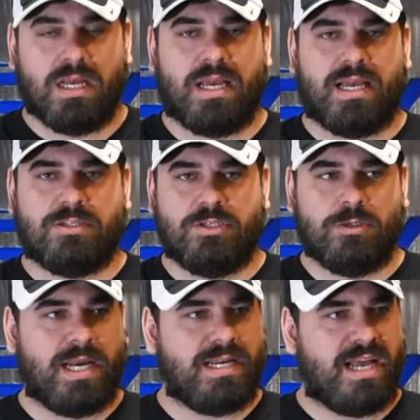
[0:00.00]
and
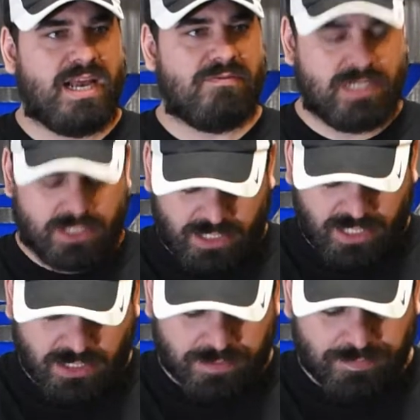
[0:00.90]
two 8.5 inch
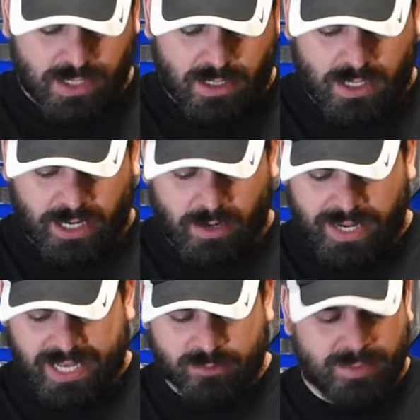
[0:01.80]
discs.
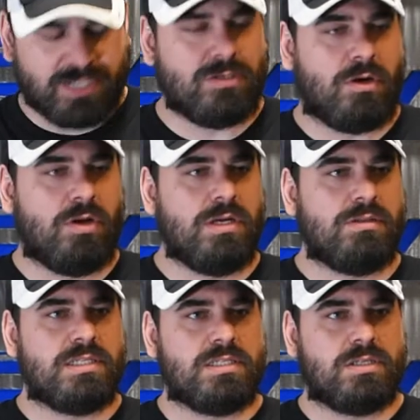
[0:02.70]
As we mentioned earlier,
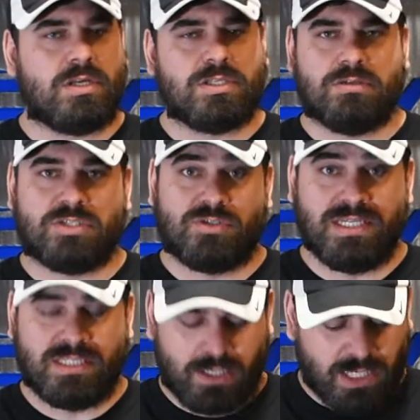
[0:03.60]
this is also the
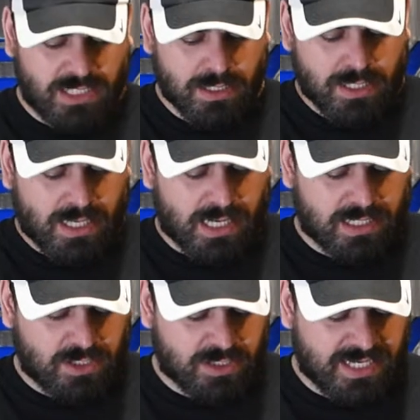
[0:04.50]
street series,
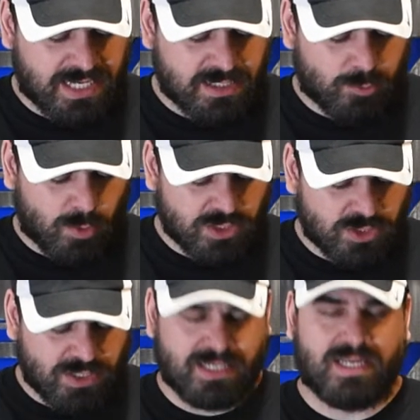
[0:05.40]
so this has one
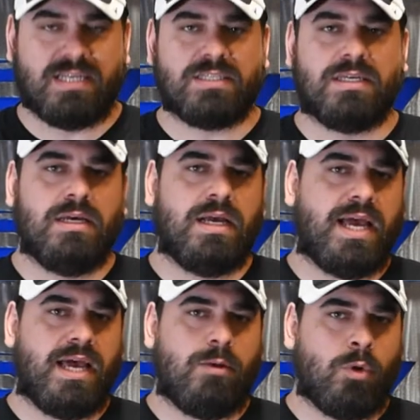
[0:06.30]
street disc and